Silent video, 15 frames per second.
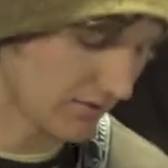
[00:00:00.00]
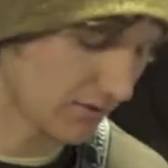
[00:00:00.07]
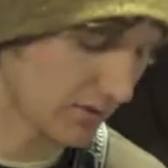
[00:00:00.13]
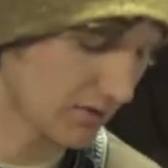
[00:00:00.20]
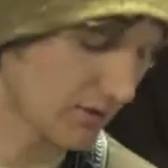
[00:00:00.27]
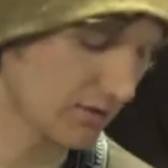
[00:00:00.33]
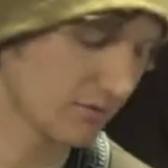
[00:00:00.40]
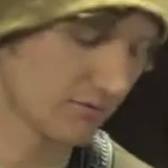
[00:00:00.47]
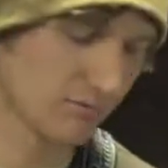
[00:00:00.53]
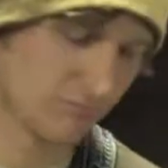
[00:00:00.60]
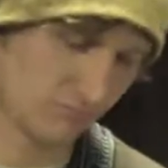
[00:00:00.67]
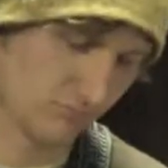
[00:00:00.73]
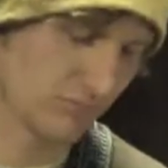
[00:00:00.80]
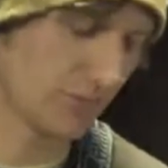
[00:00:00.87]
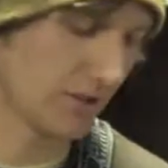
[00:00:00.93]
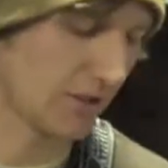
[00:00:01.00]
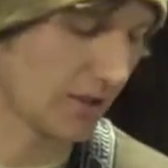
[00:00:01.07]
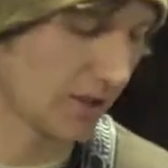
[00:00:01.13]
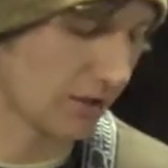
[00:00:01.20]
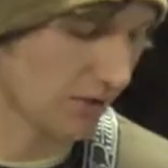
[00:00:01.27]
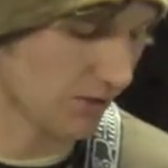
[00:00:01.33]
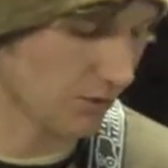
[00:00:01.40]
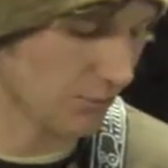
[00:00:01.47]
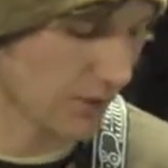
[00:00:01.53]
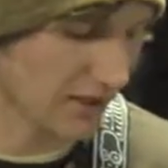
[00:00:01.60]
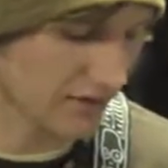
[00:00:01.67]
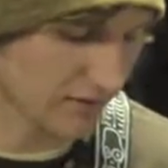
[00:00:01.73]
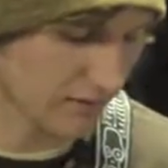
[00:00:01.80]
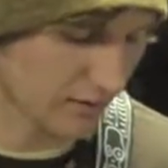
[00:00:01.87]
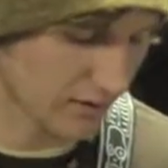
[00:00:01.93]
of color the
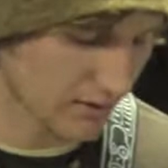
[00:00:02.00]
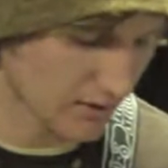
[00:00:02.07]
rest of